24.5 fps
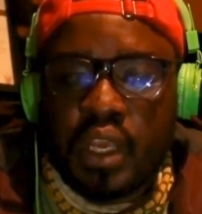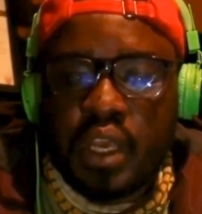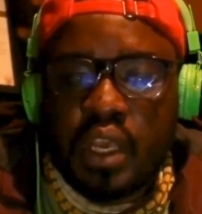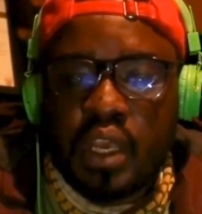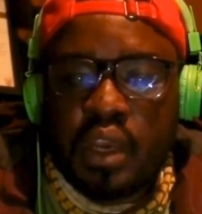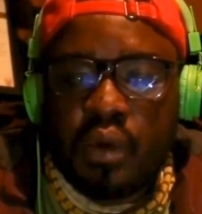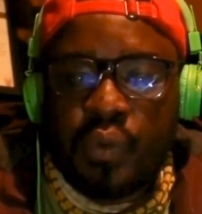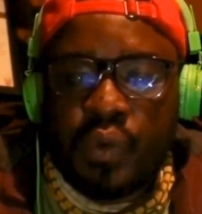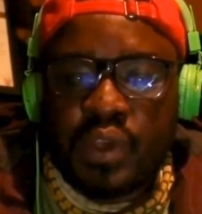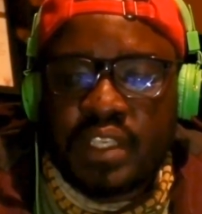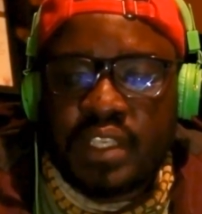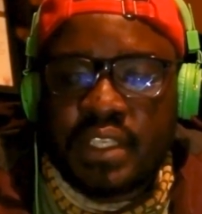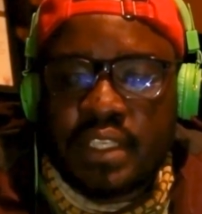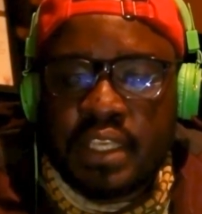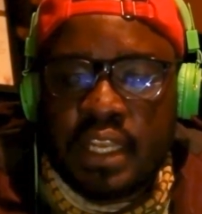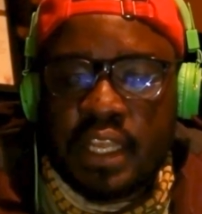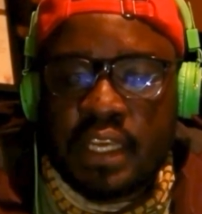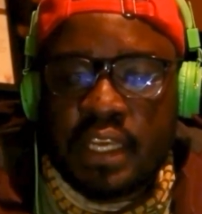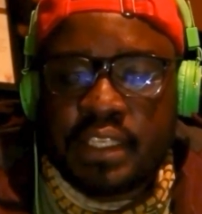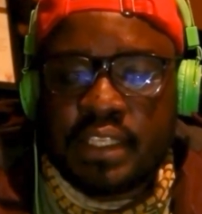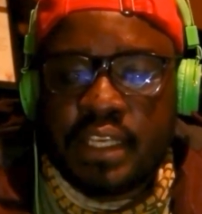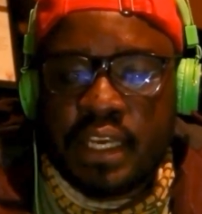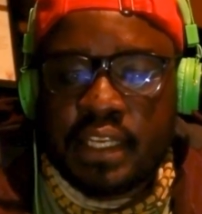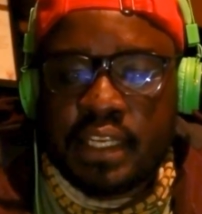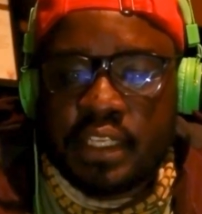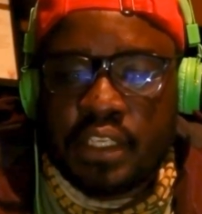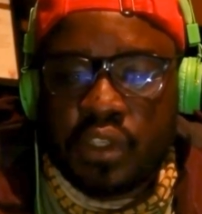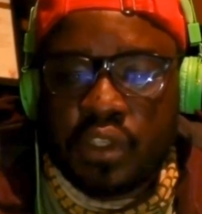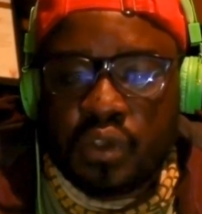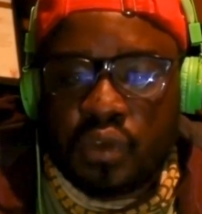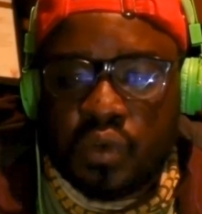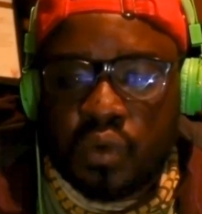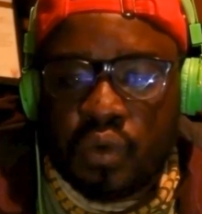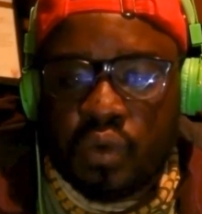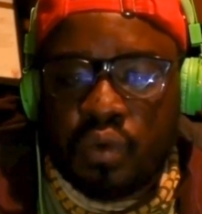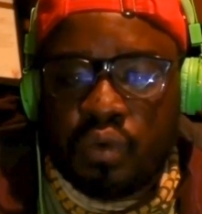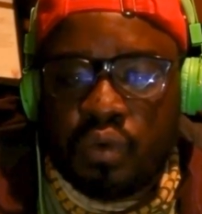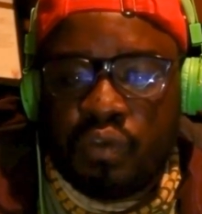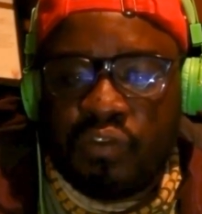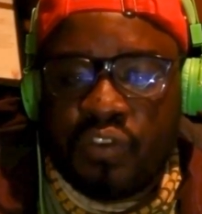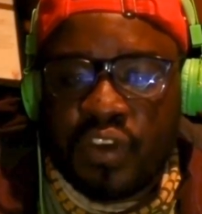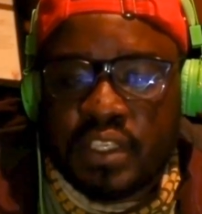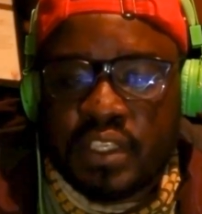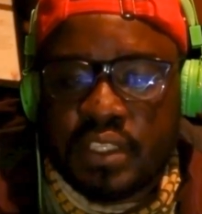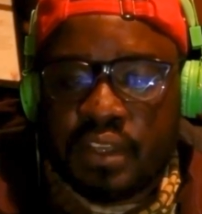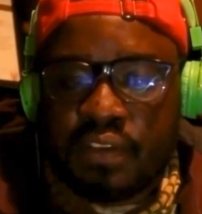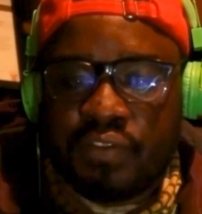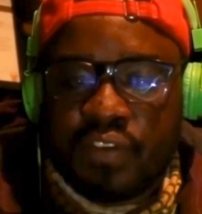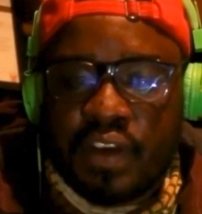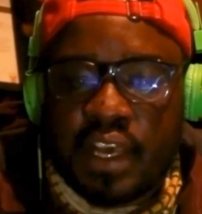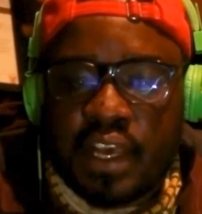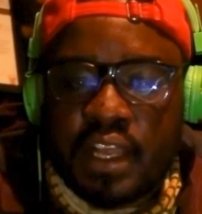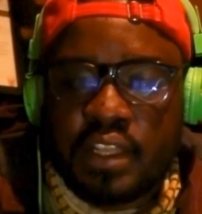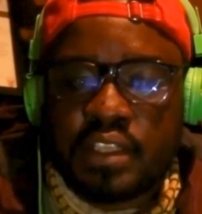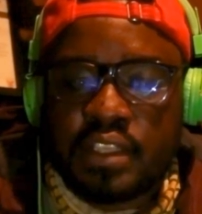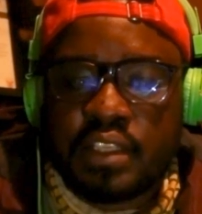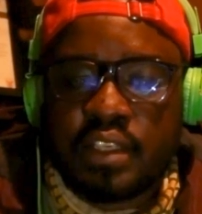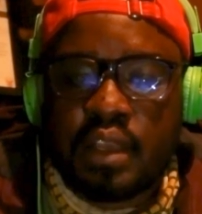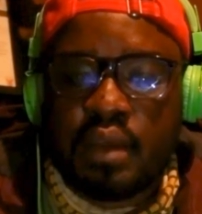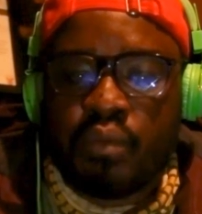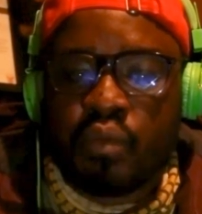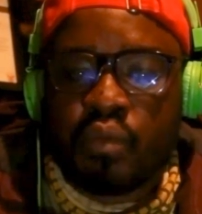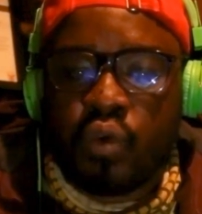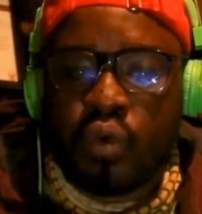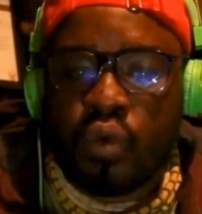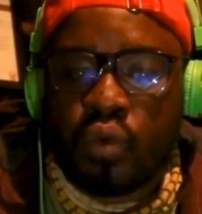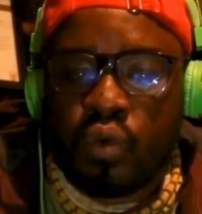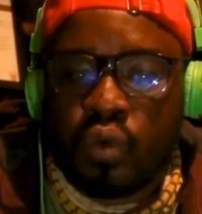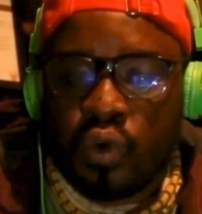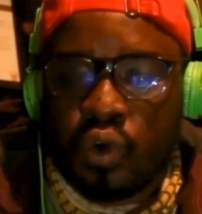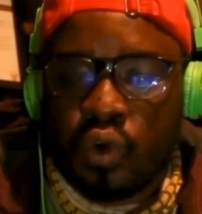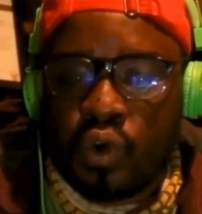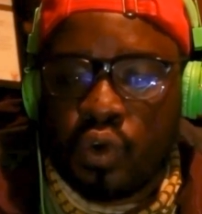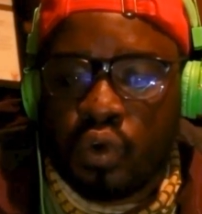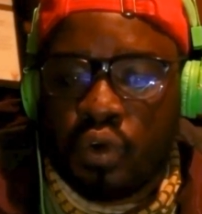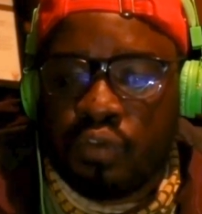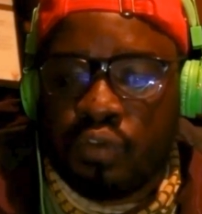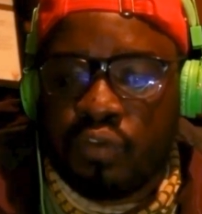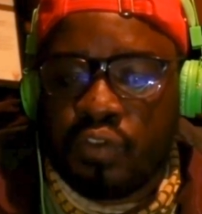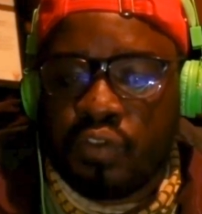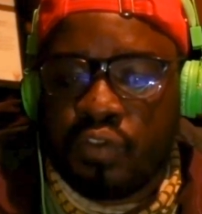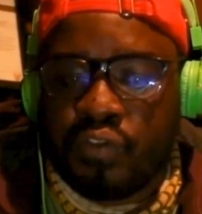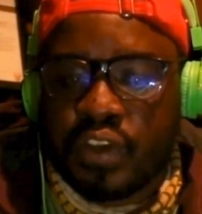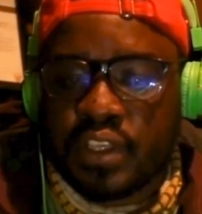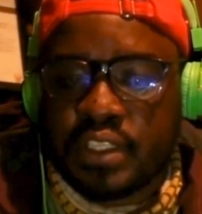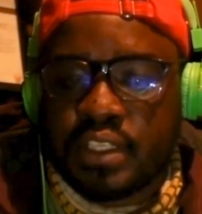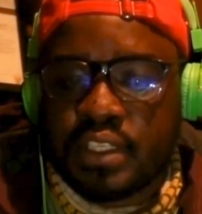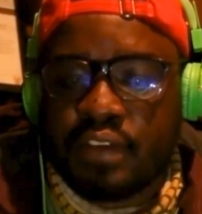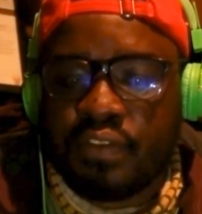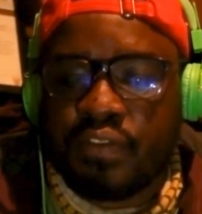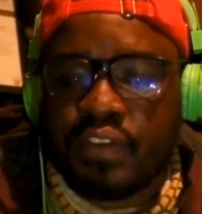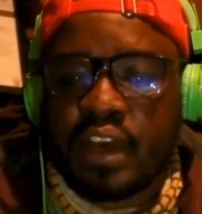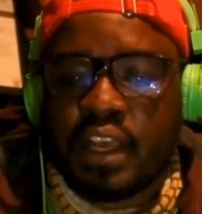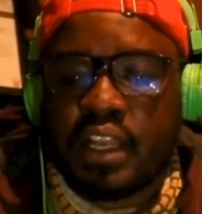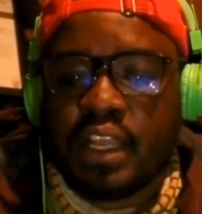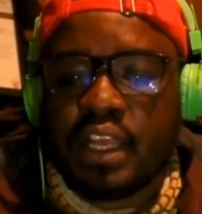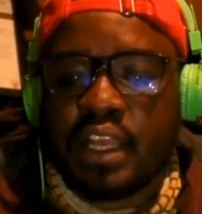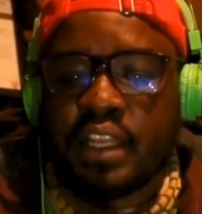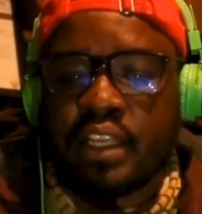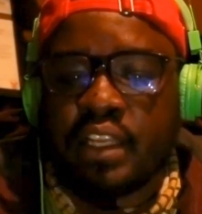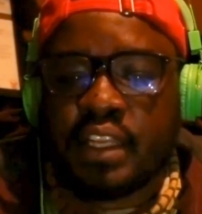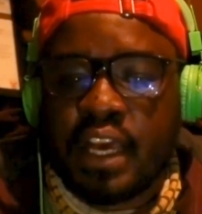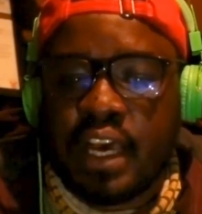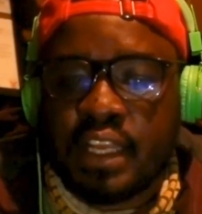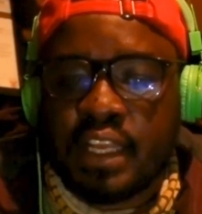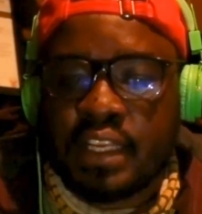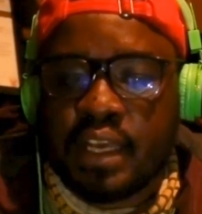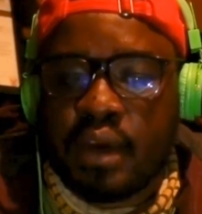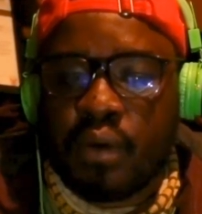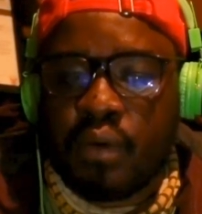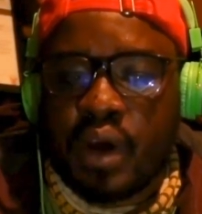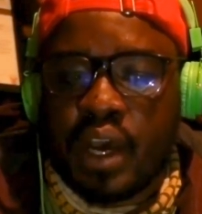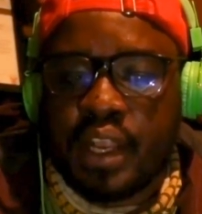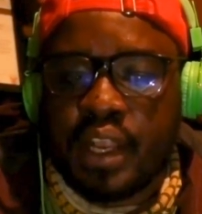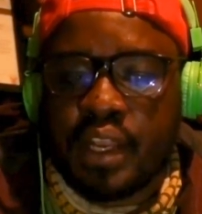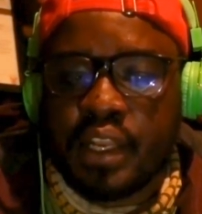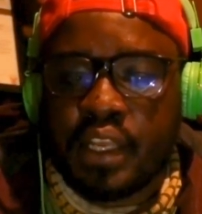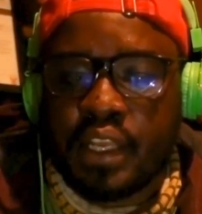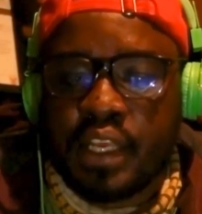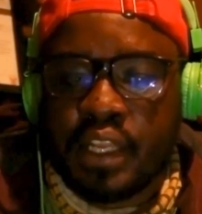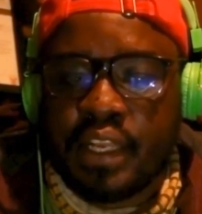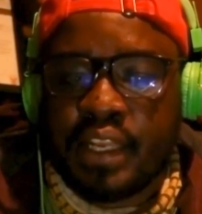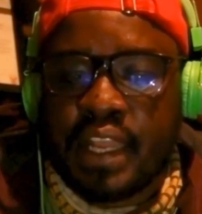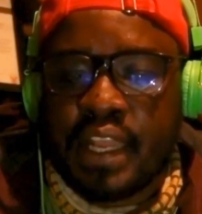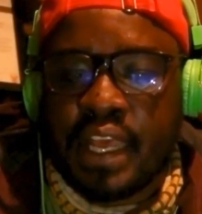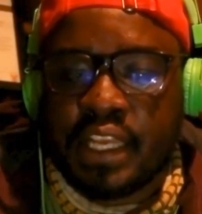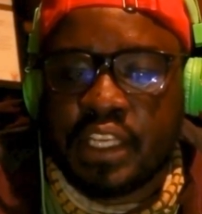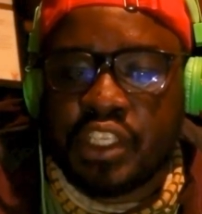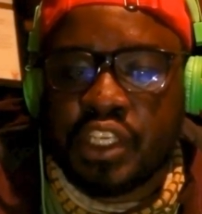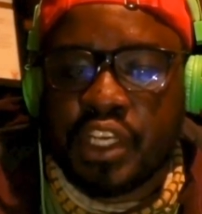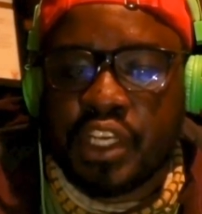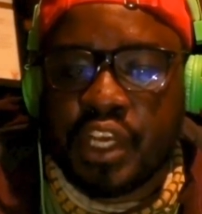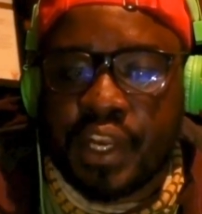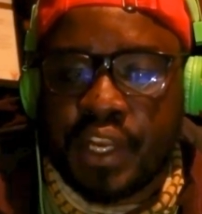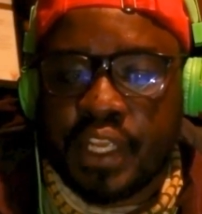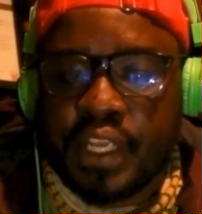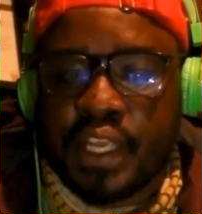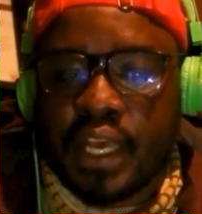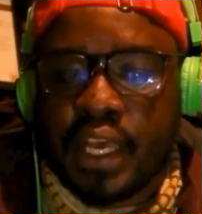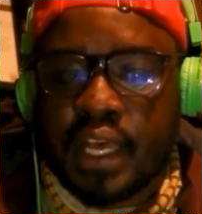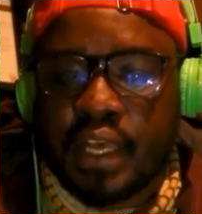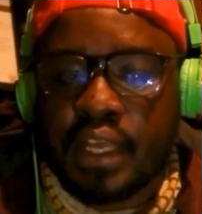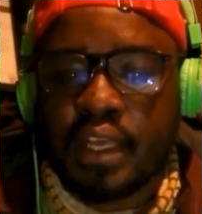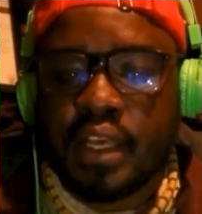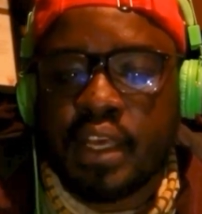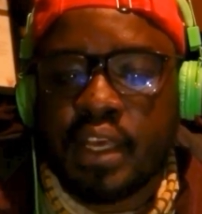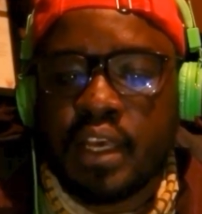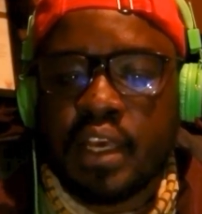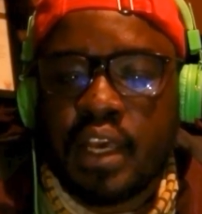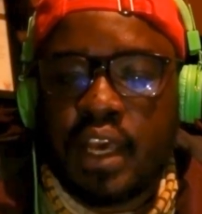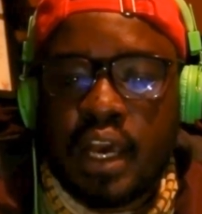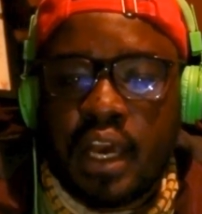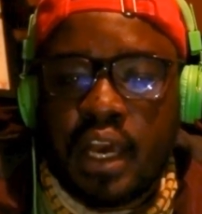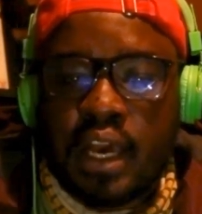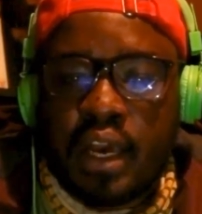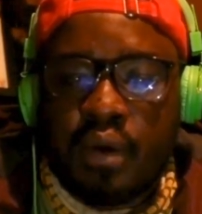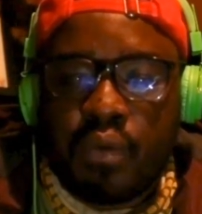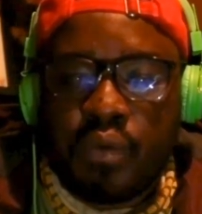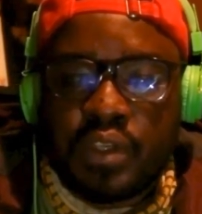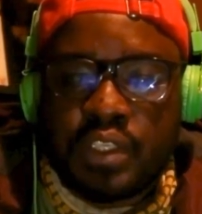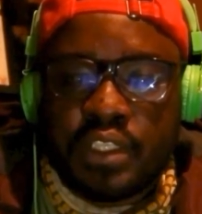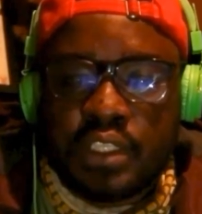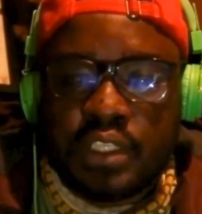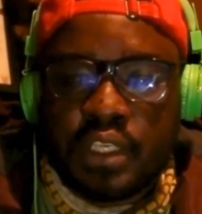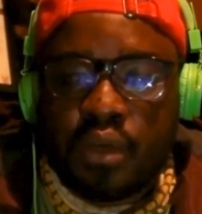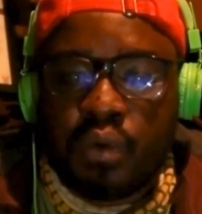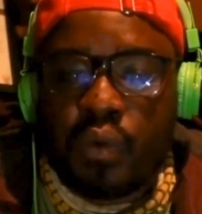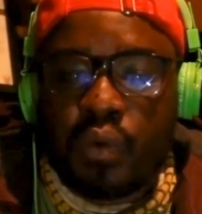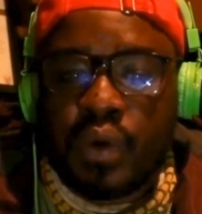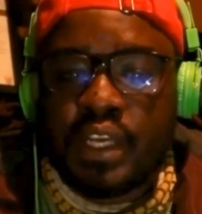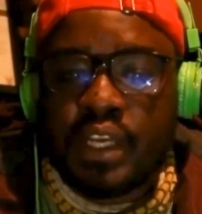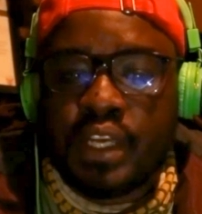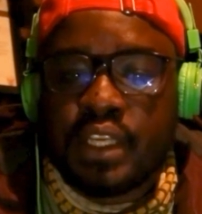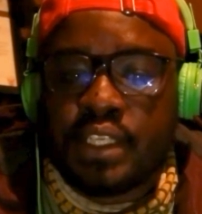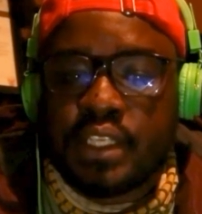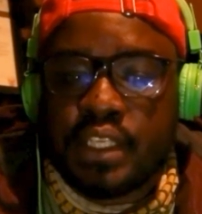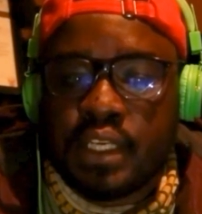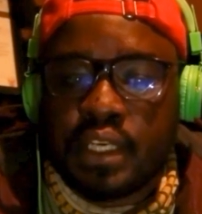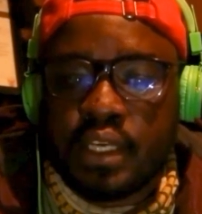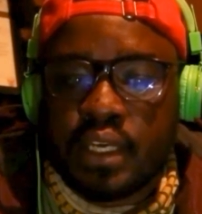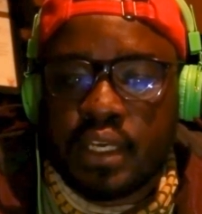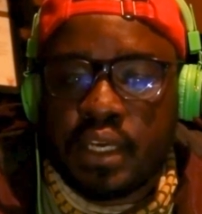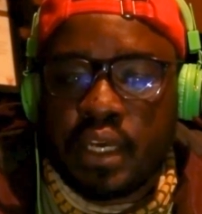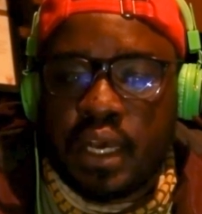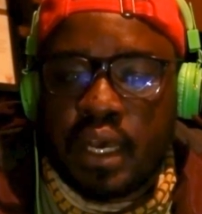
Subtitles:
We selected in 2 festivals, Mkungundlovu Festival and the other one in Nigeria. We're still waiting.